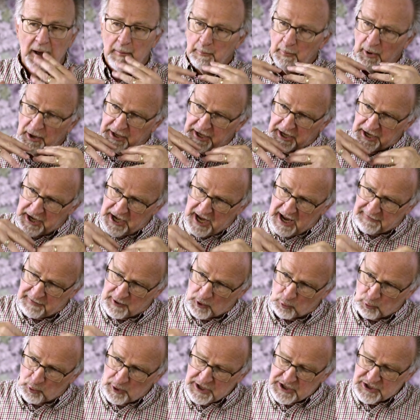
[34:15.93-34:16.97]
but it
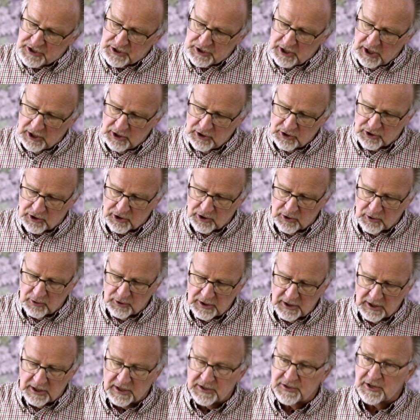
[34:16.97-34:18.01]
never reached
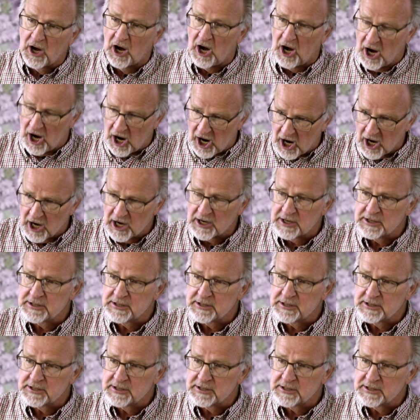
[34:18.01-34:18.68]
into his heart.